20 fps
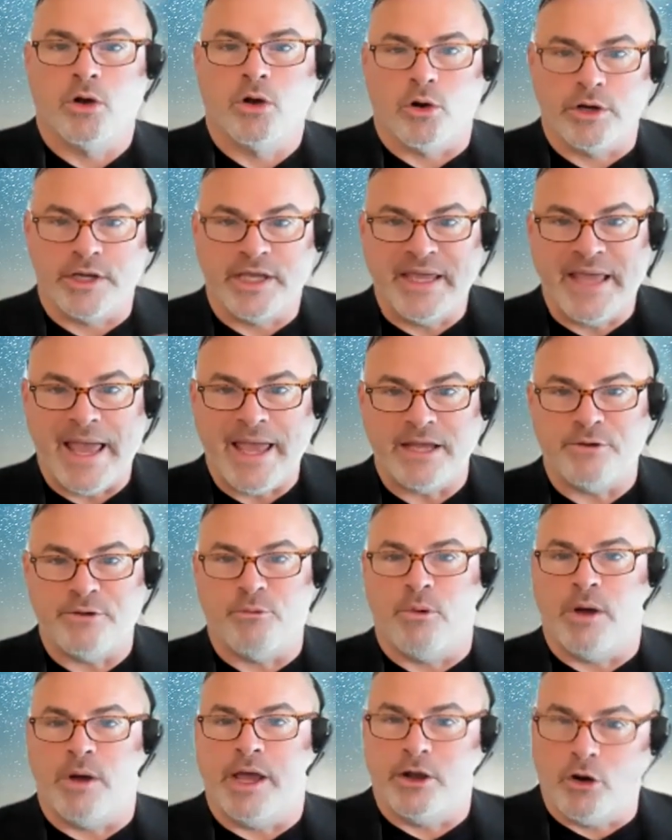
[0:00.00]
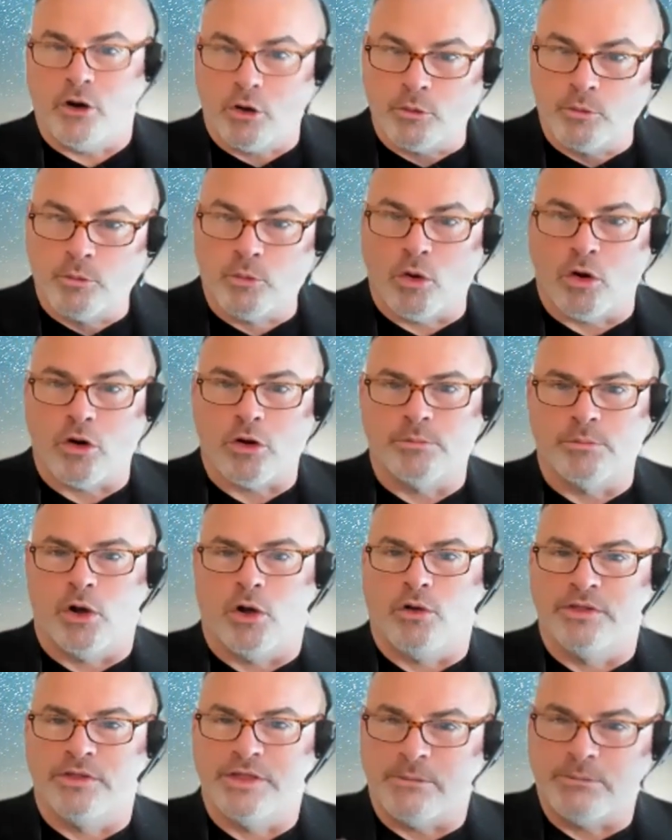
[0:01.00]
or gateway or
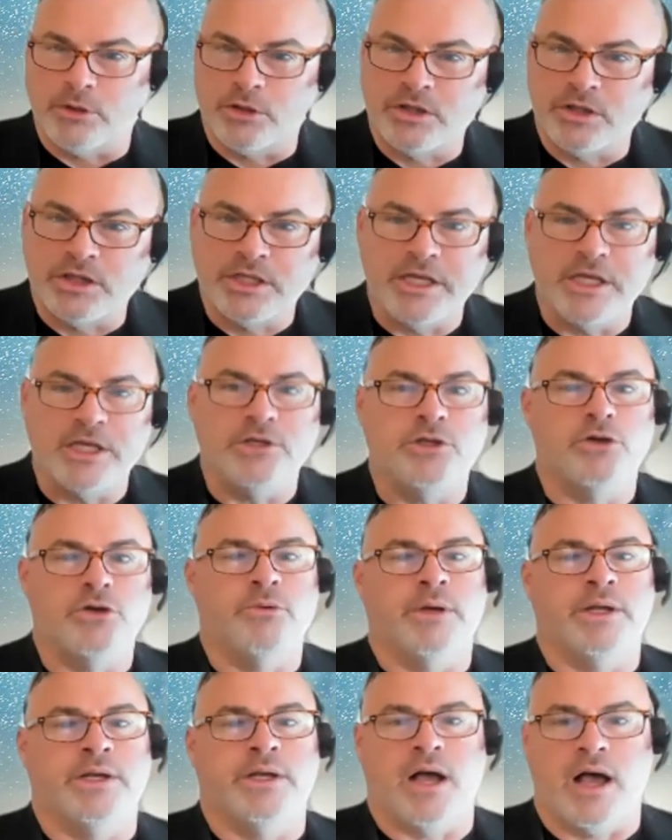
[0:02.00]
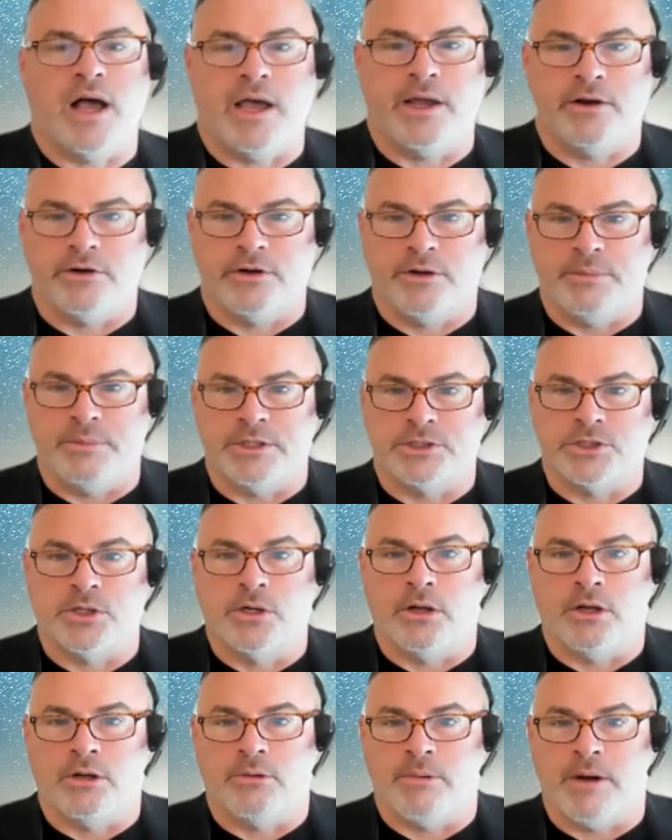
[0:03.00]
wormhole that will lead you into higher
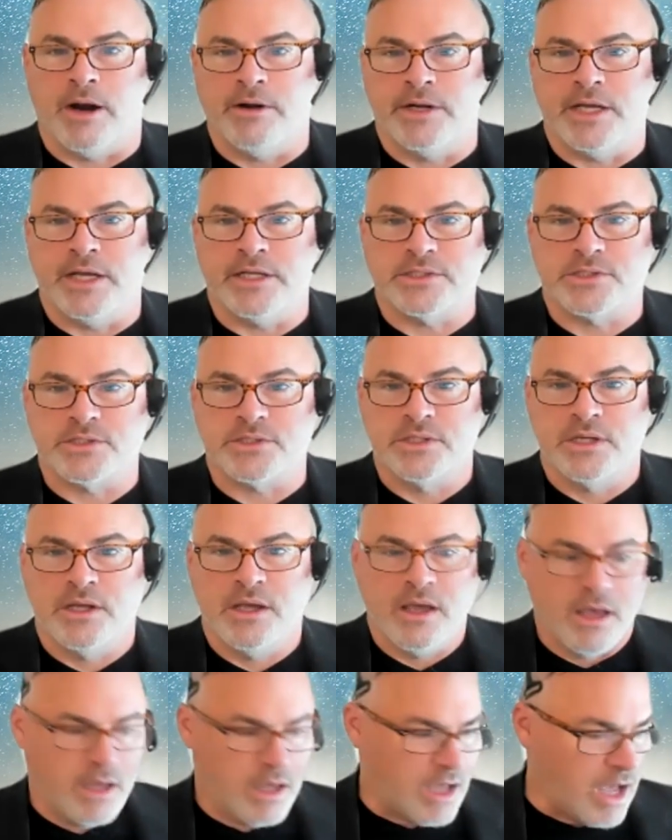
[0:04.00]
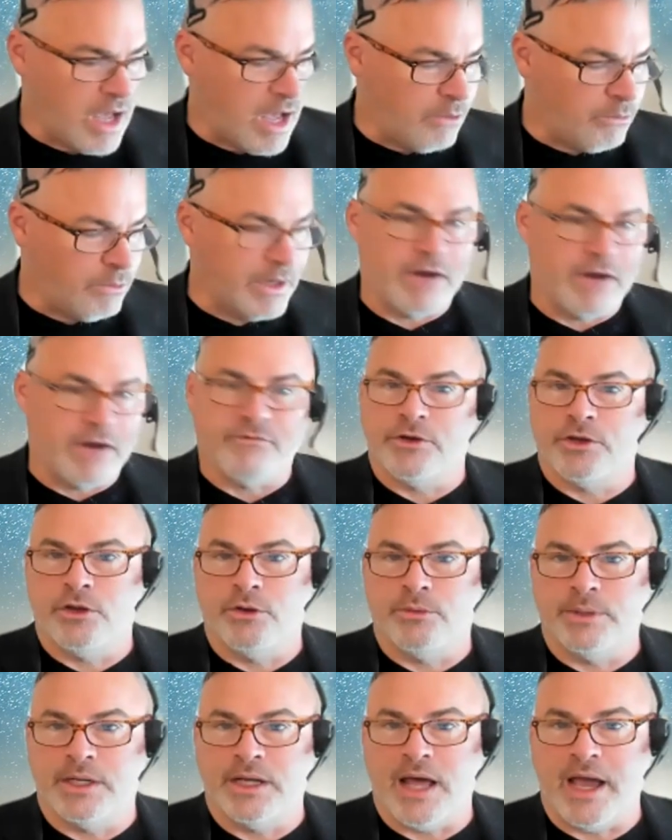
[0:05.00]
dimensional awareness whenever
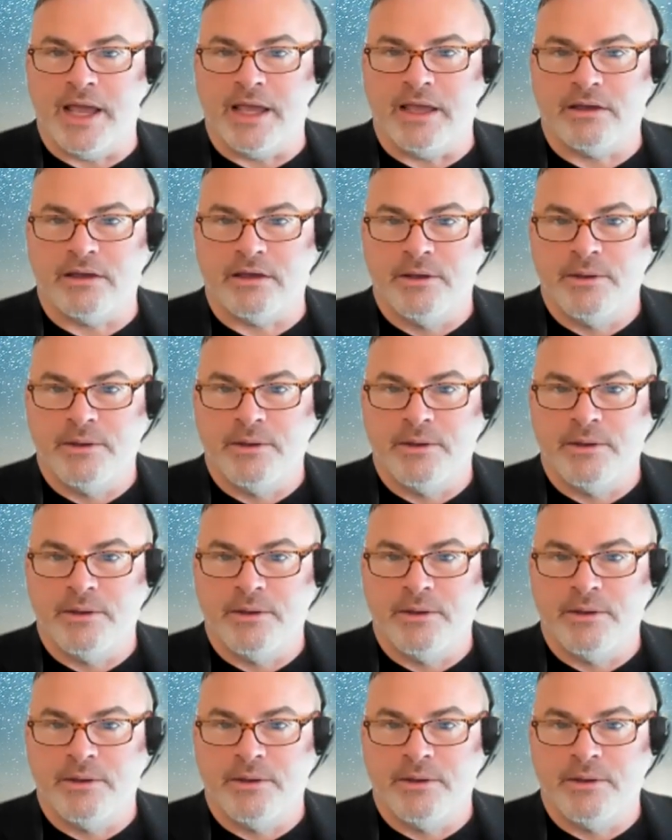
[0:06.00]
you would like.